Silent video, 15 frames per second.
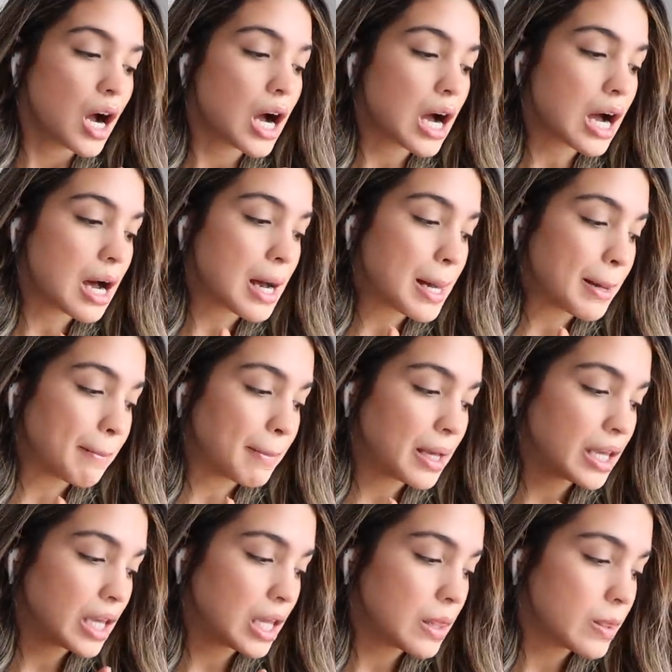
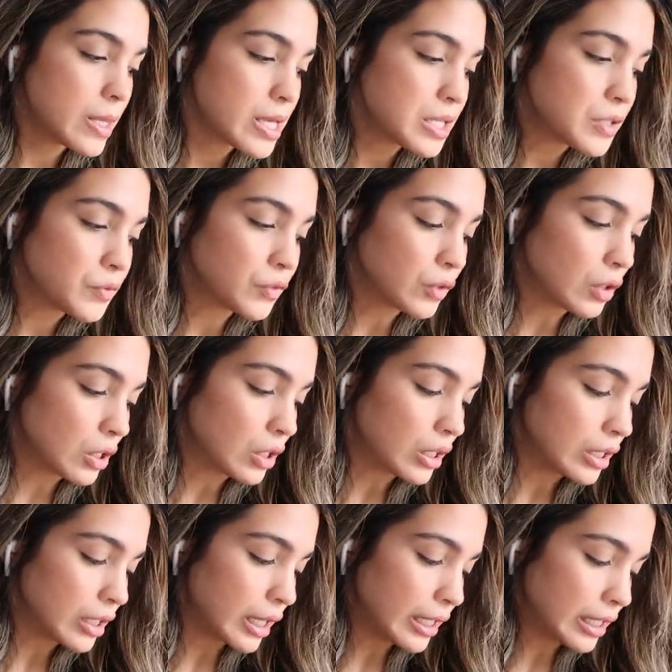In this
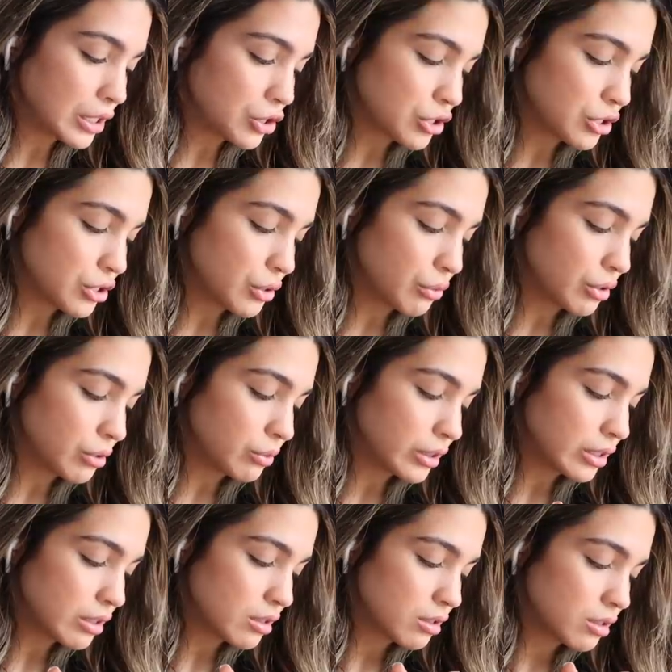vlog, I actually don't know
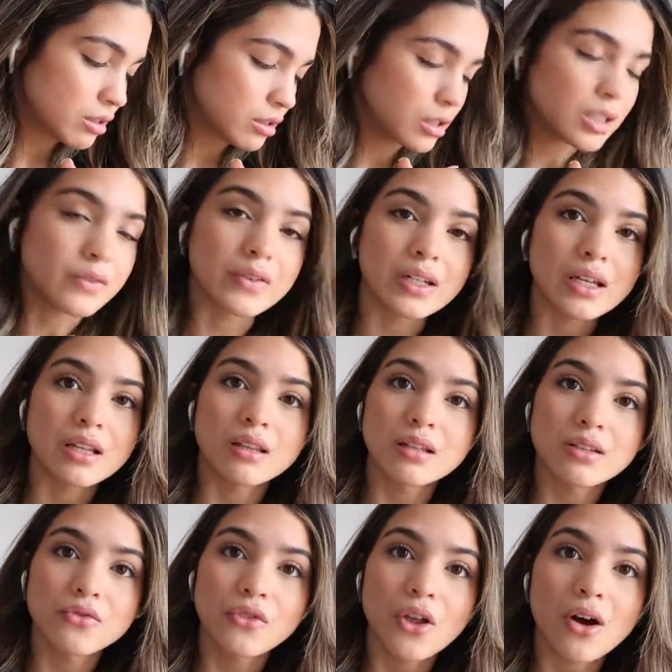what is even in
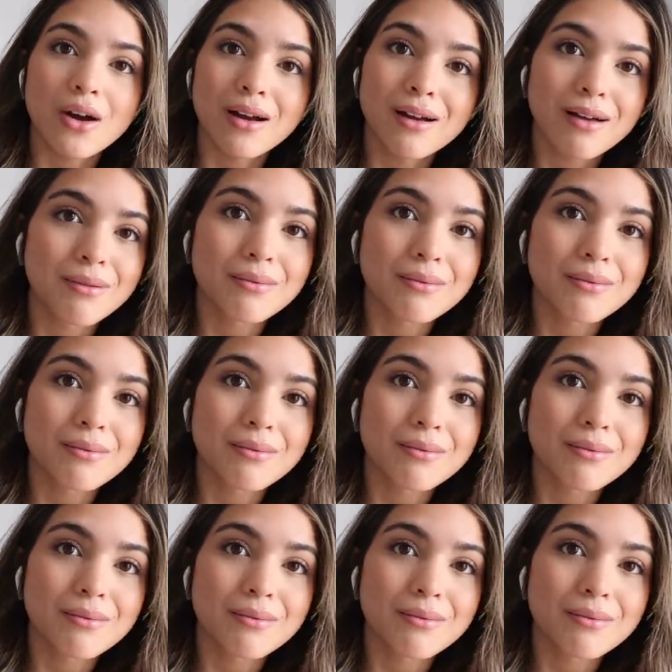this vlog.